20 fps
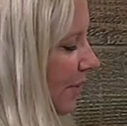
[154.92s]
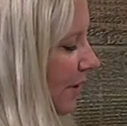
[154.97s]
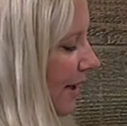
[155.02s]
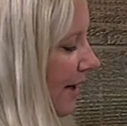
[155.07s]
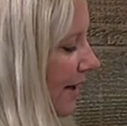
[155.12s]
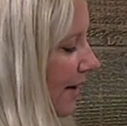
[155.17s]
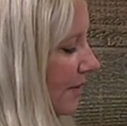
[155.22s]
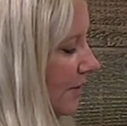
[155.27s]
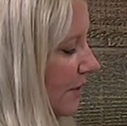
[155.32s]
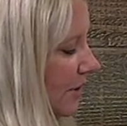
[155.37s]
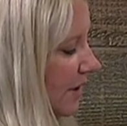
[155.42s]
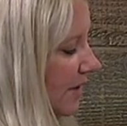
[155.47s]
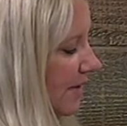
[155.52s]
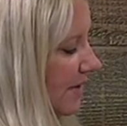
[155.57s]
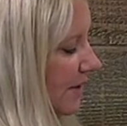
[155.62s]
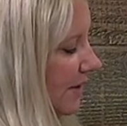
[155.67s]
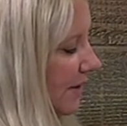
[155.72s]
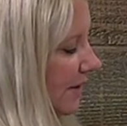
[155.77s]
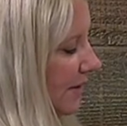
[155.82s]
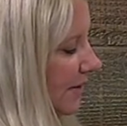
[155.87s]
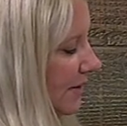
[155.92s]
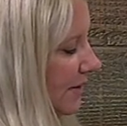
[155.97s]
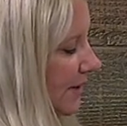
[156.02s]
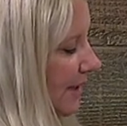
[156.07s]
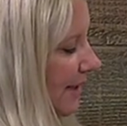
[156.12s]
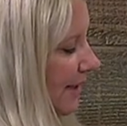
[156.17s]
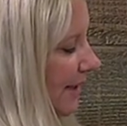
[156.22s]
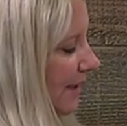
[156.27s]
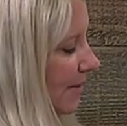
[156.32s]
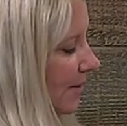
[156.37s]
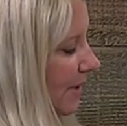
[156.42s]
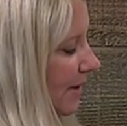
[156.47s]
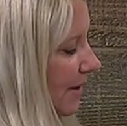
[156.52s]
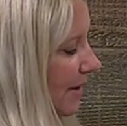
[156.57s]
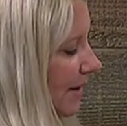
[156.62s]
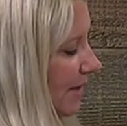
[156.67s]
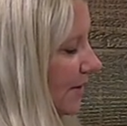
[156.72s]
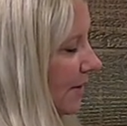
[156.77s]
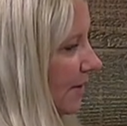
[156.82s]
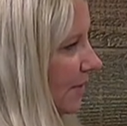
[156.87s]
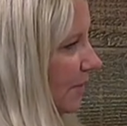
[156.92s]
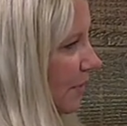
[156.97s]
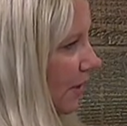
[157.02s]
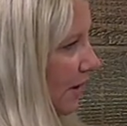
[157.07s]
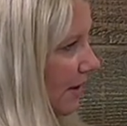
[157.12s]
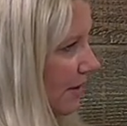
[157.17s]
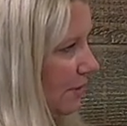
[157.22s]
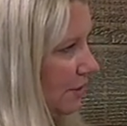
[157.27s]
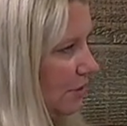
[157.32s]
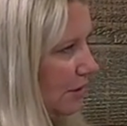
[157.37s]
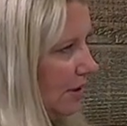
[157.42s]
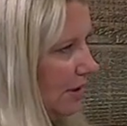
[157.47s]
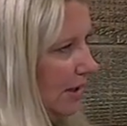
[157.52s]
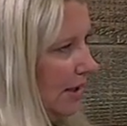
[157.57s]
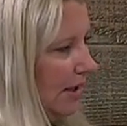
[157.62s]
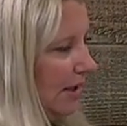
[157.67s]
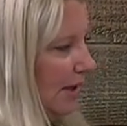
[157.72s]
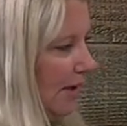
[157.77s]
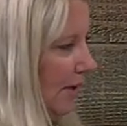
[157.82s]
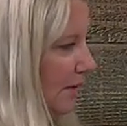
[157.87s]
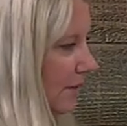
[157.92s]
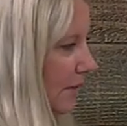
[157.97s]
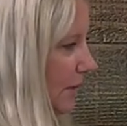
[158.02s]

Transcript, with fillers: brown, just a little tiny bit on your brush. I